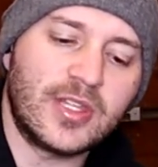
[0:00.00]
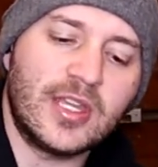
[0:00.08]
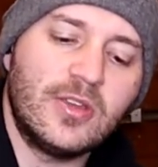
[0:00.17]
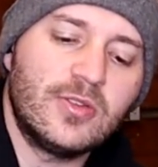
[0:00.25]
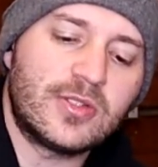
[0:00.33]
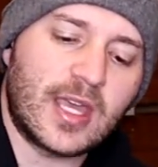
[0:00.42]
They
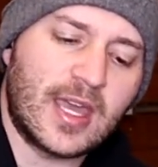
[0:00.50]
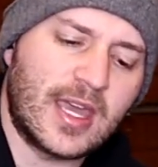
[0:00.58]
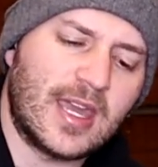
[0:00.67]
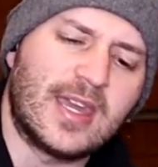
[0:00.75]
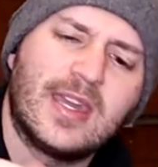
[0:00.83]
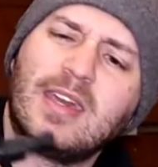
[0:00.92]
use
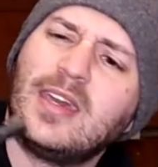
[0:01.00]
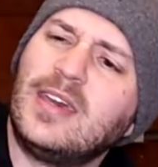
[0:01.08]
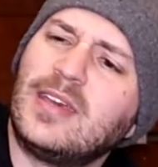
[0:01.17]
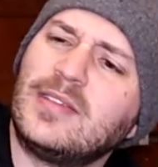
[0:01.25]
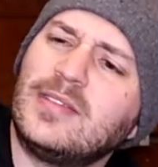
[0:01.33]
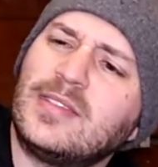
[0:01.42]
a
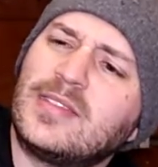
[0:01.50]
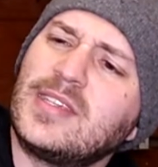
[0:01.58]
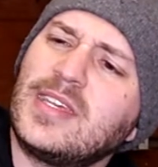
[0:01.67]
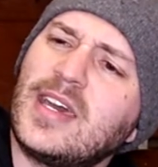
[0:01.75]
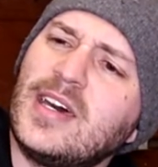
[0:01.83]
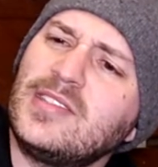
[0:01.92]

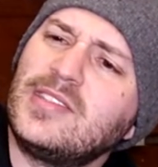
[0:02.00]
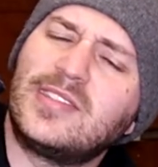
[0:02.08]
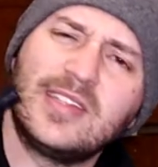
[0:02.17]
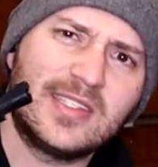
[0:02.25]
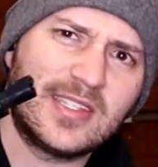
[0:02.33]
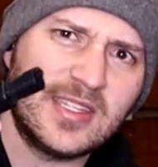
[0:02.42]

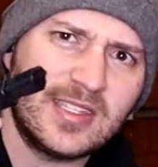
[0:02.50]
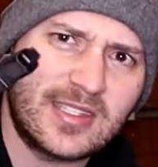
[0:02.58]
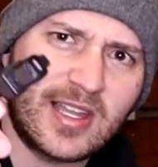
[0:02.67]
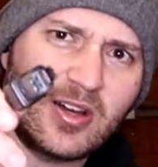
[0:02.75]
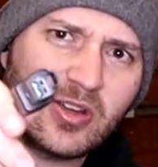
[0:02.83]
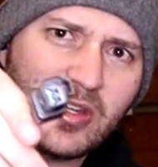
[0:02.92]
DT
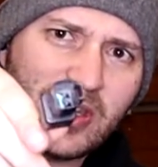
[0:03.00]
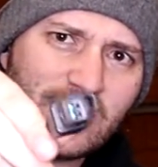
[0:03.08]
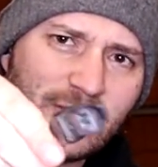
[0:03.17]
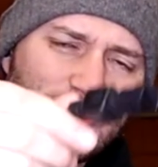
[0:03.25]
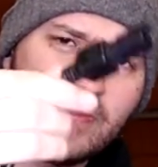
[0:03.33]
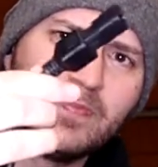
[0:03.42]
style
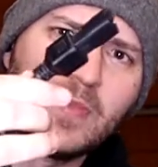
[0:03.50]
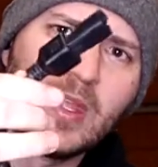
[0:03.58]
connector,